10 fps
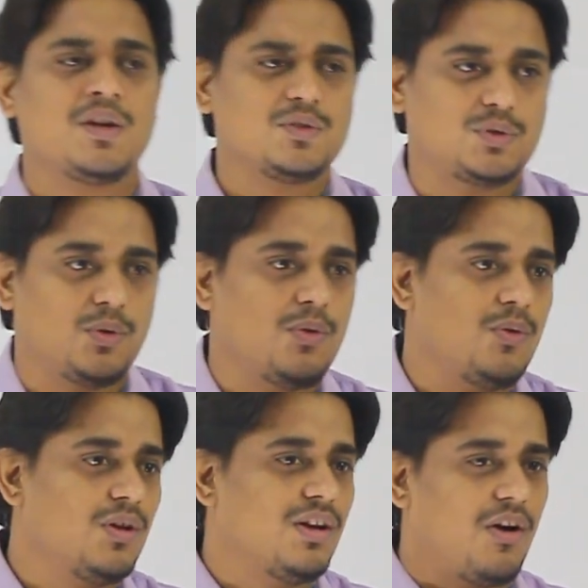
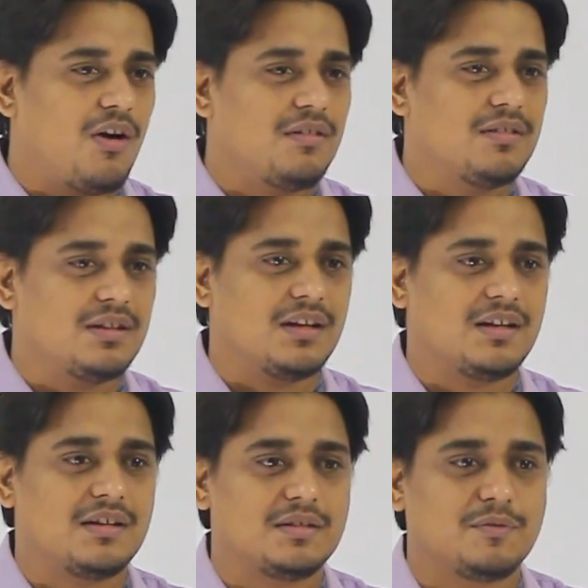So
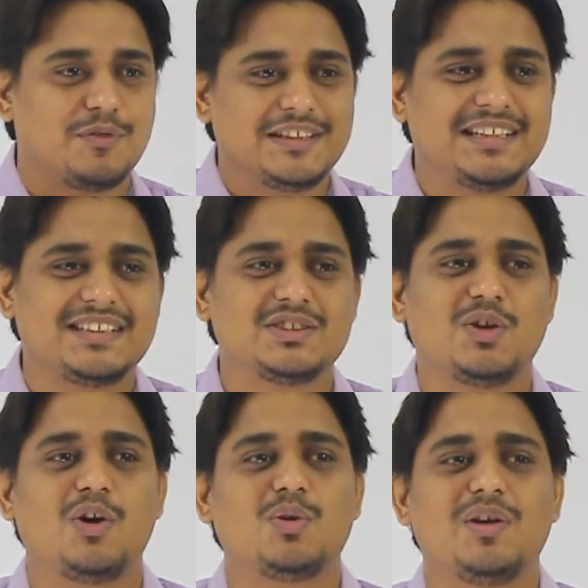physics is
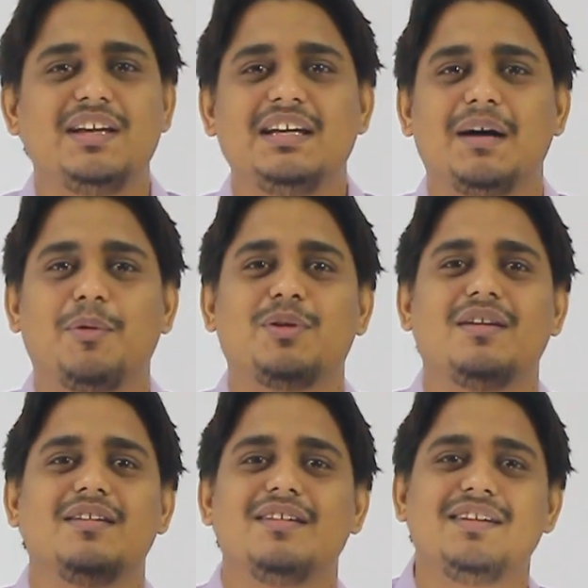not only about
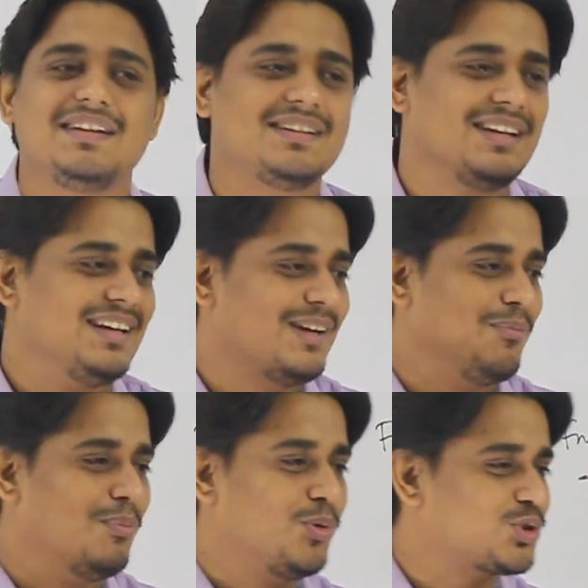learning
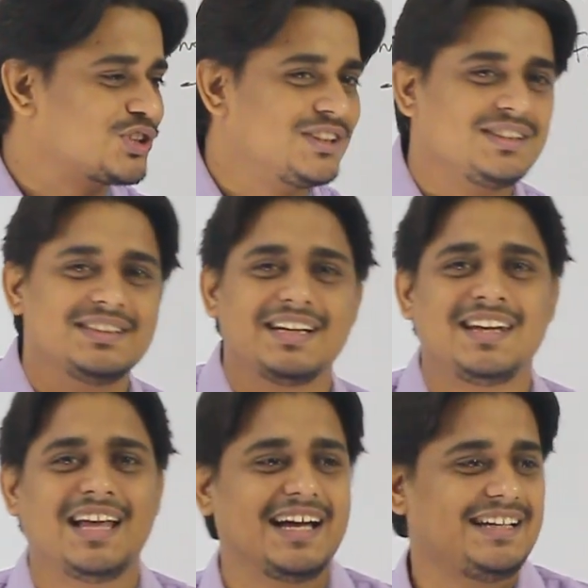
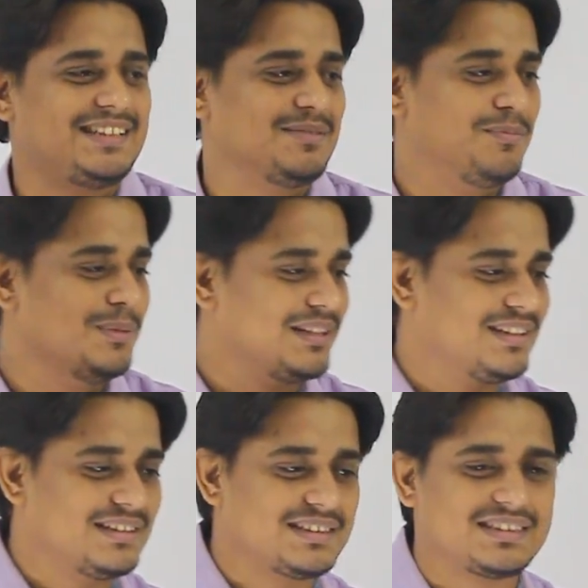motion, light,
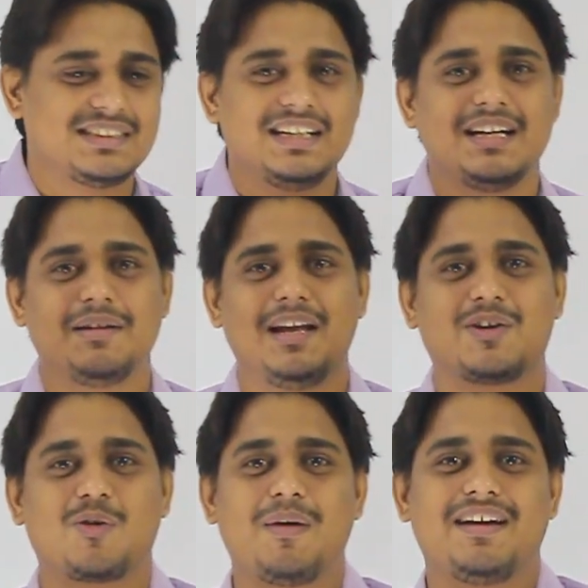mirrors,
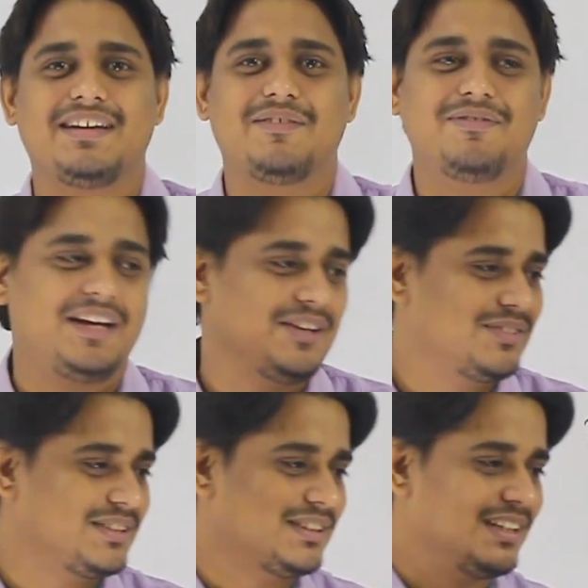electromagnetic
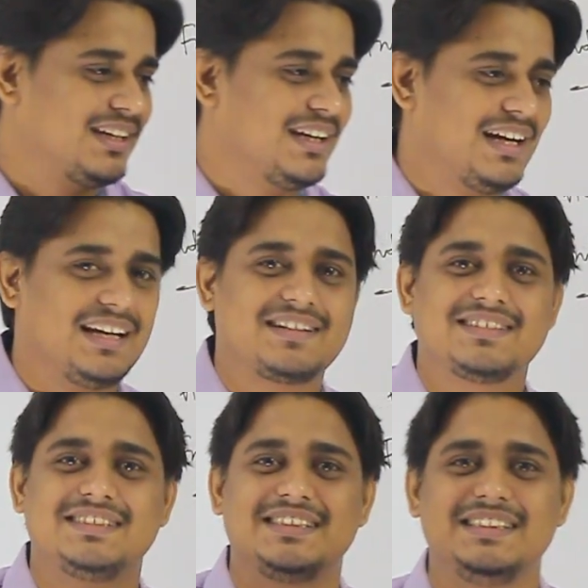waves,
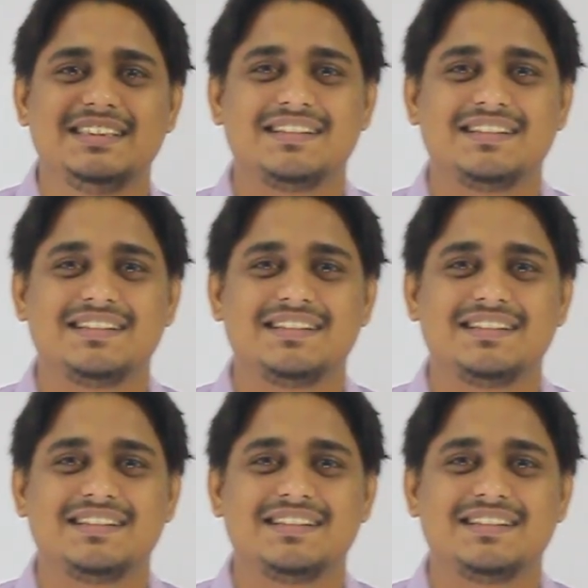electricity,